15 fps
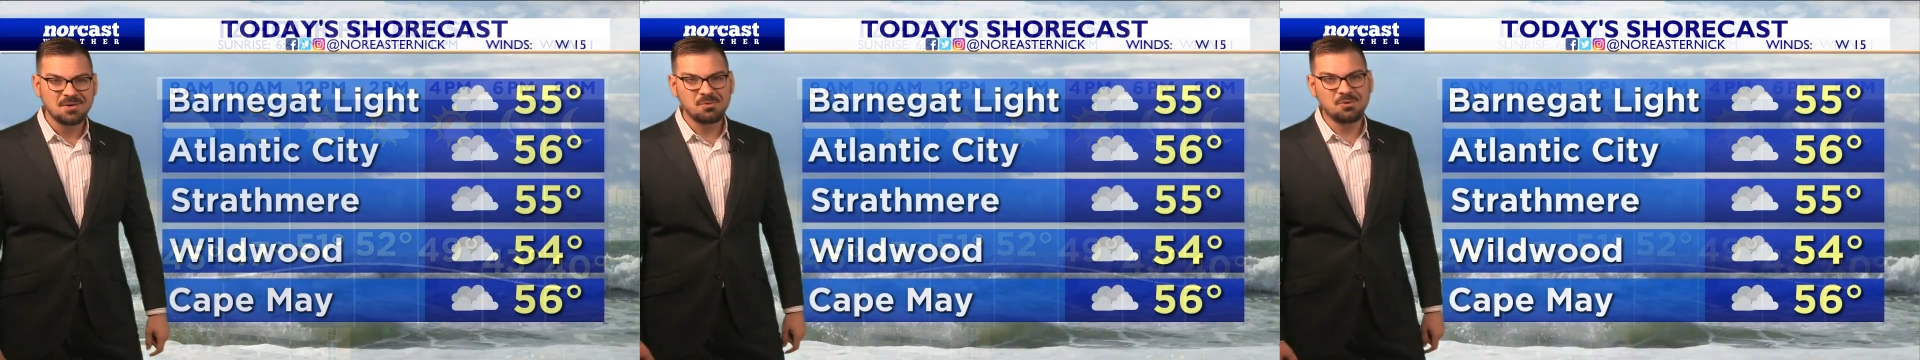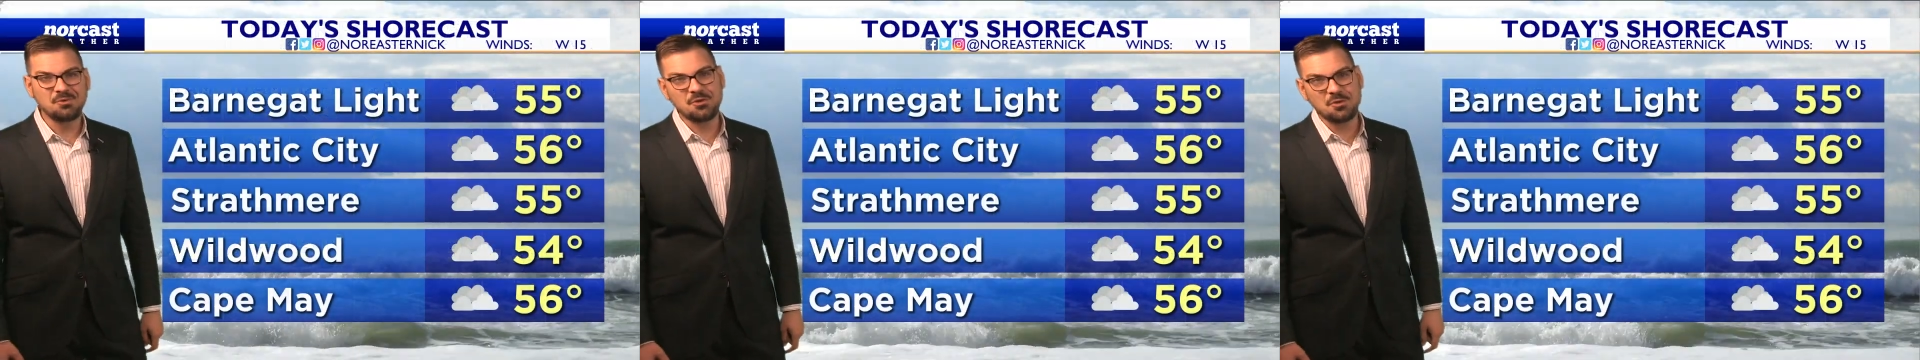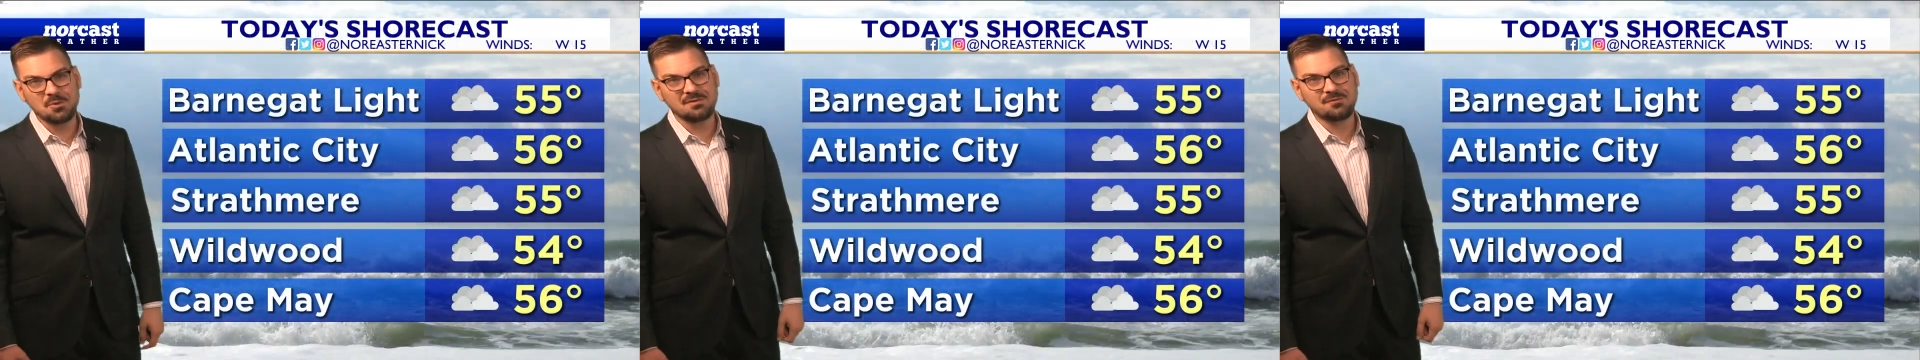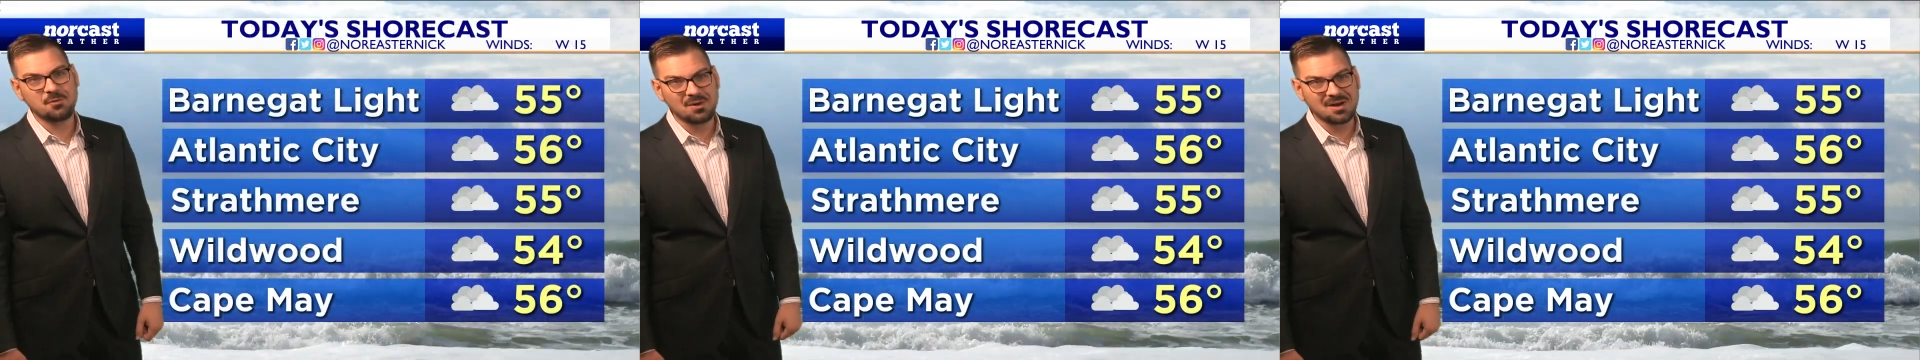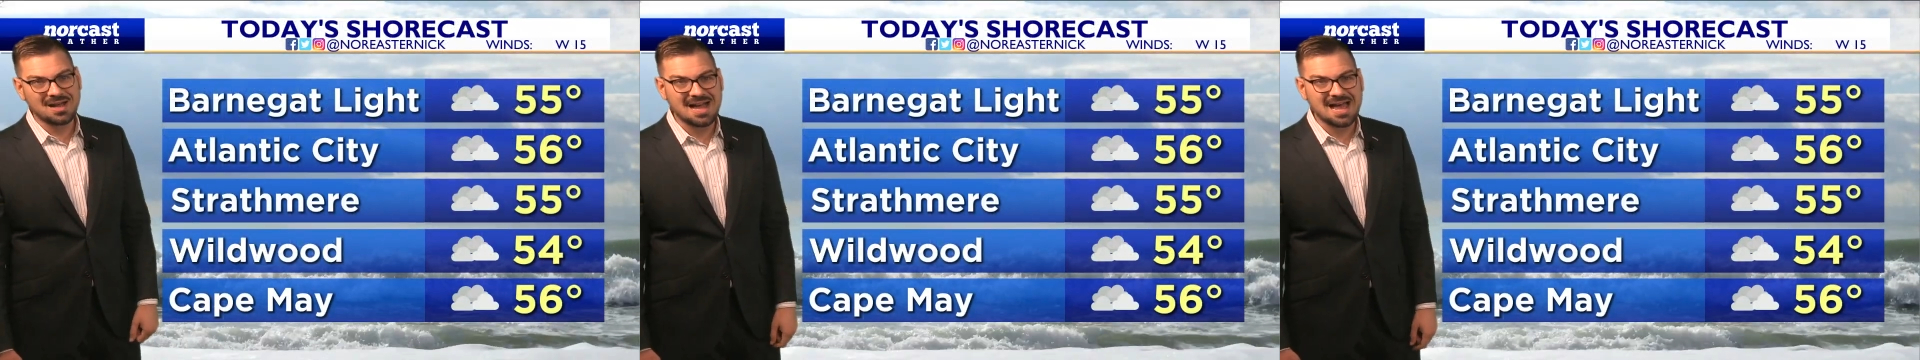will do it
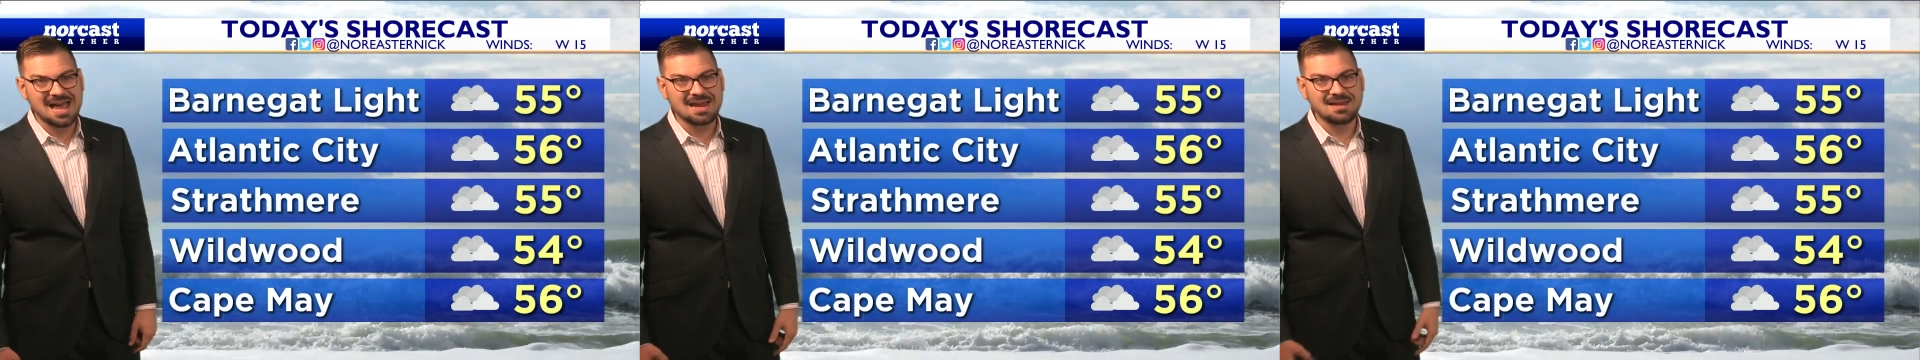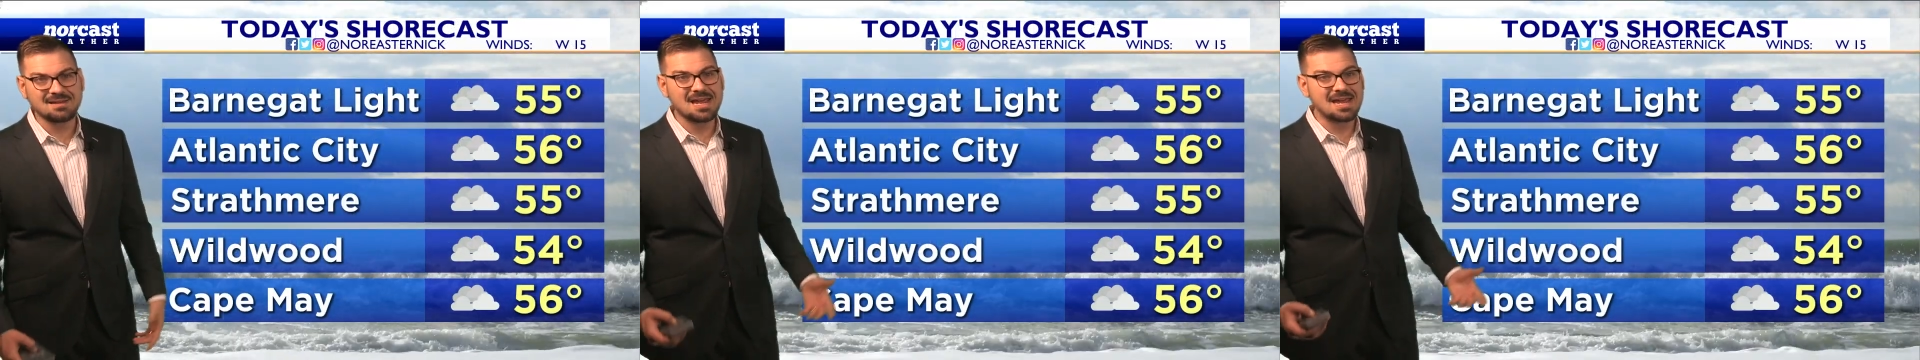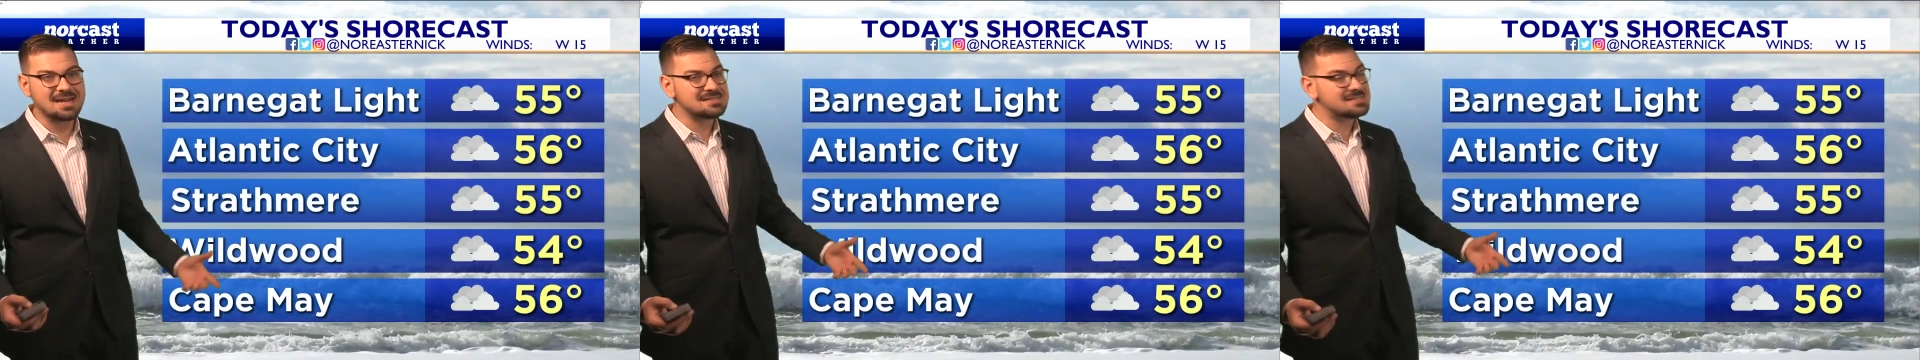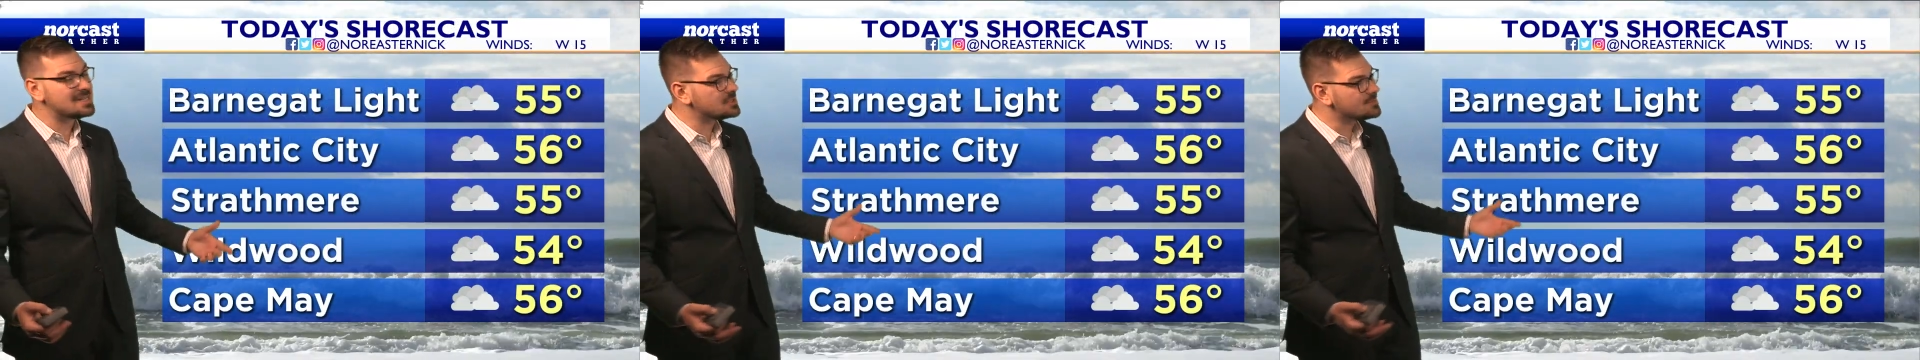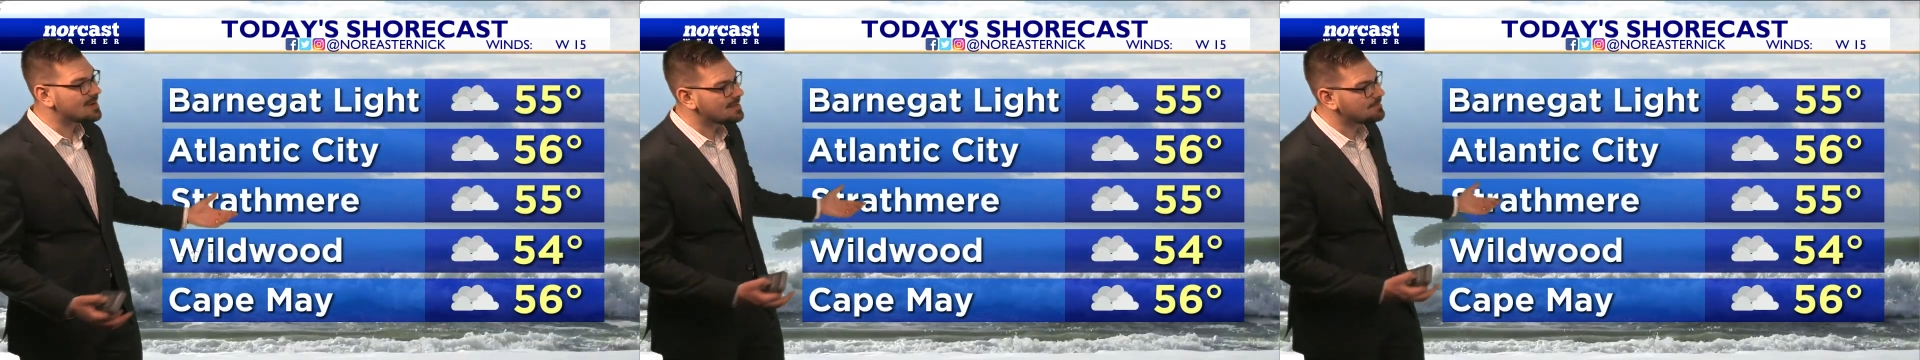for a high. Atlantic
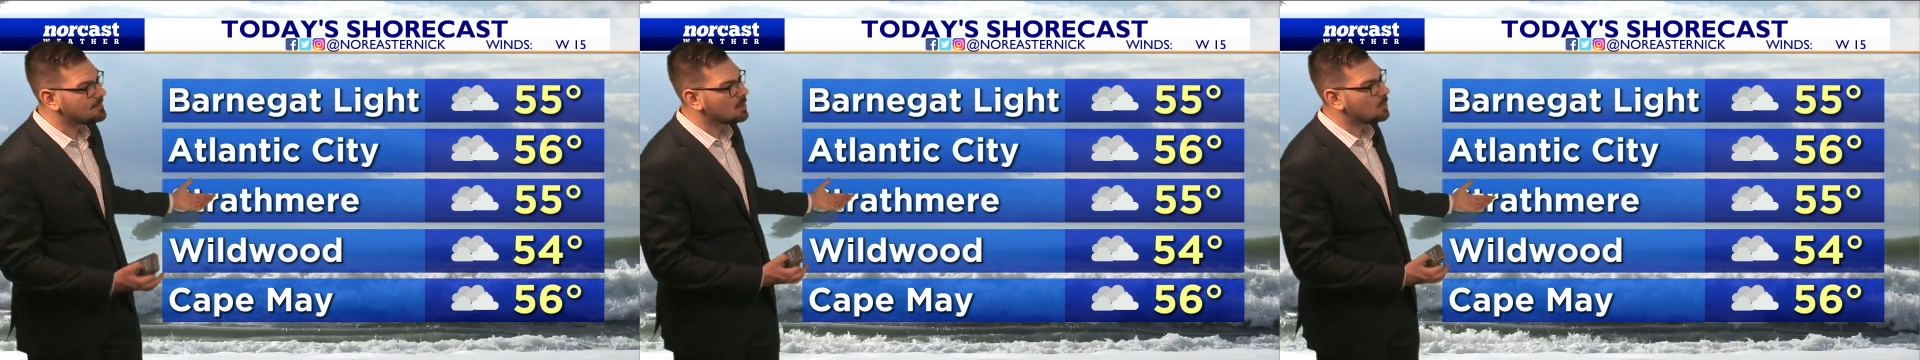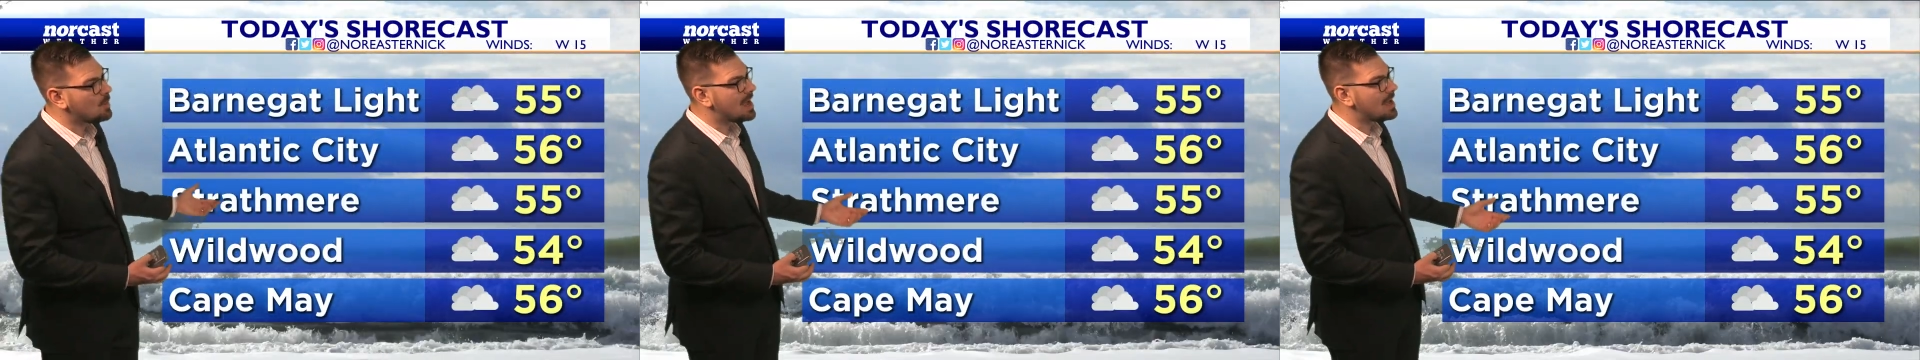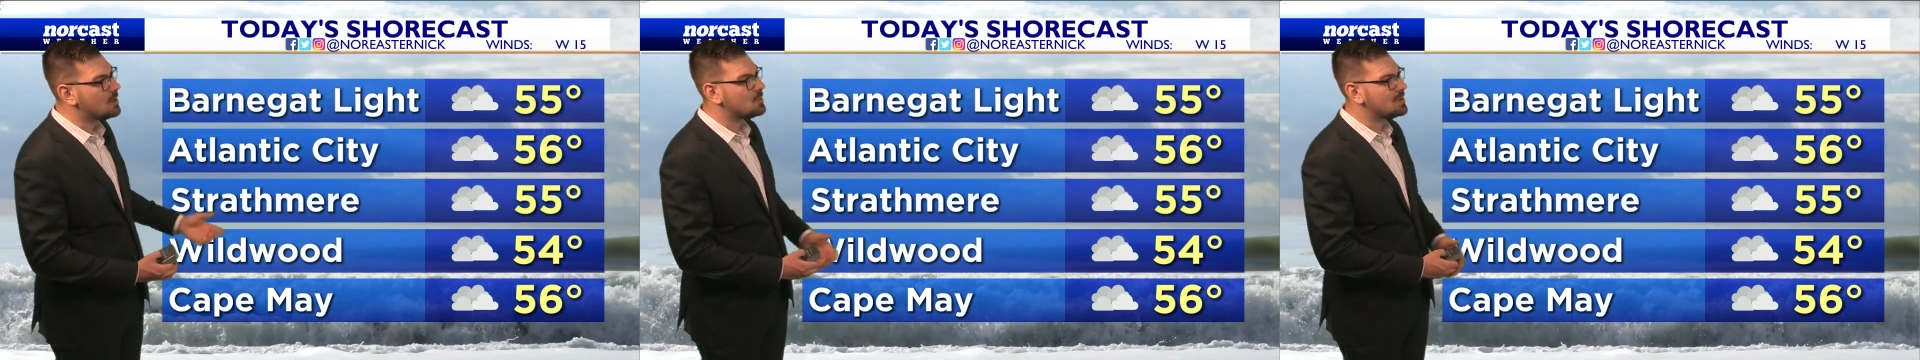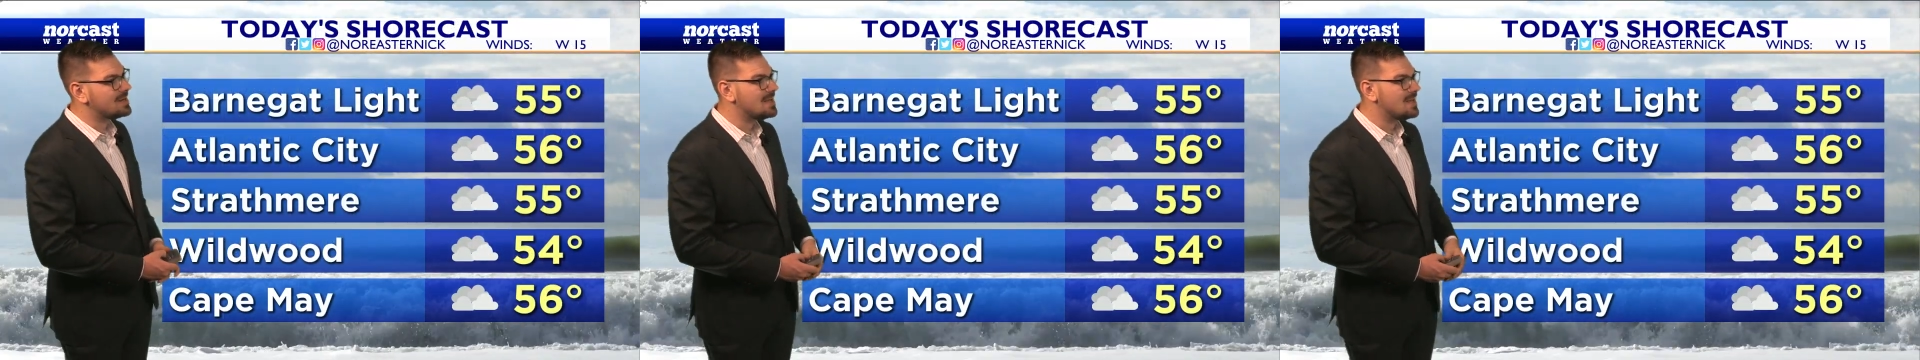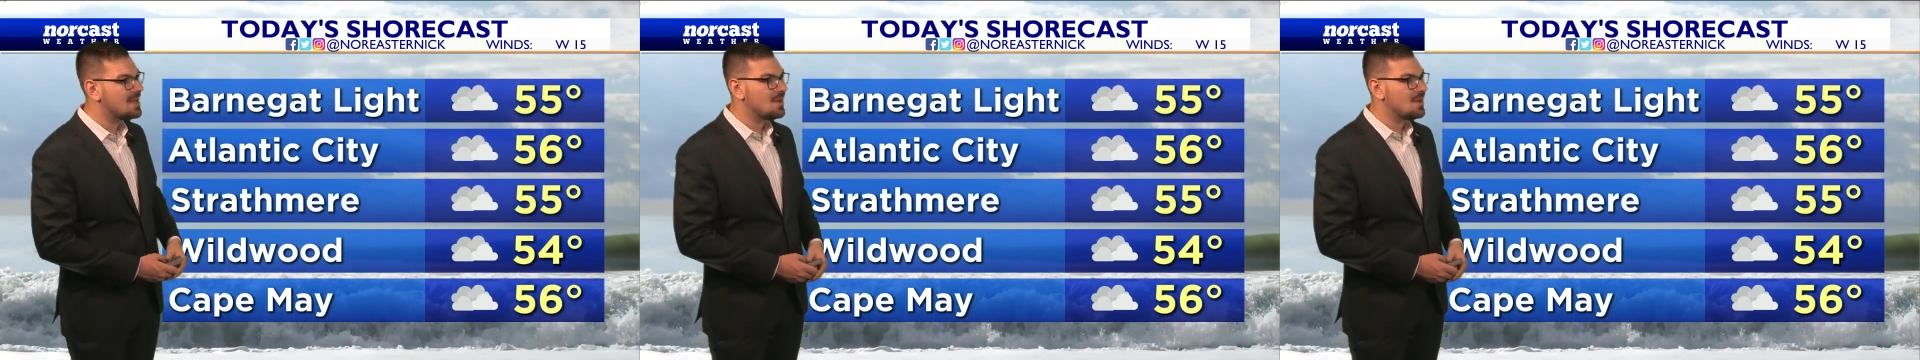City, Strathmere, Wildwood,